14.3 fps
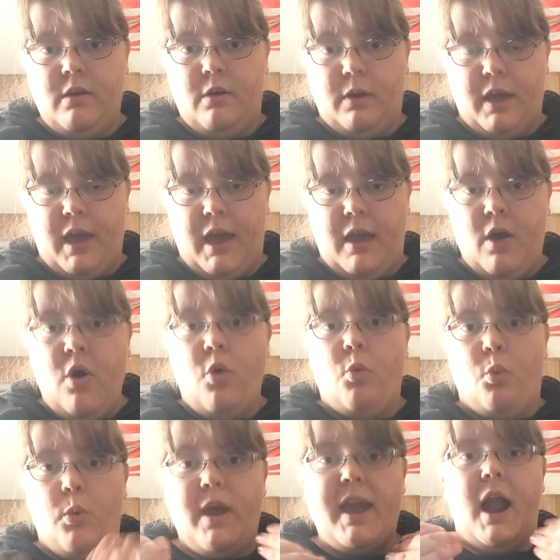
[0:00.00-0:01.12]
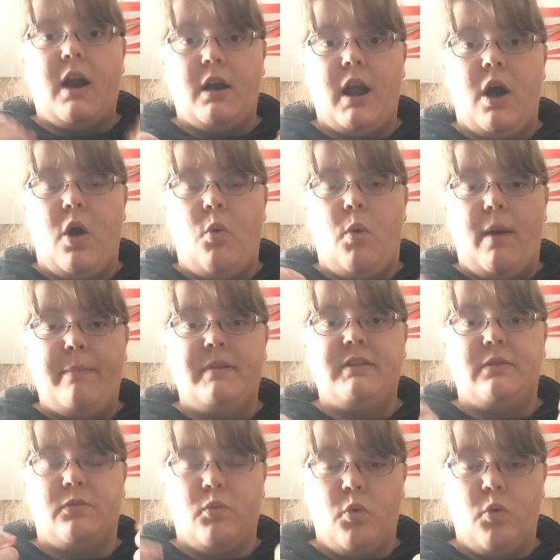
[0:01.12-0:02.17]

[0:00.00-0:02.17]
Okay? We are now weapons of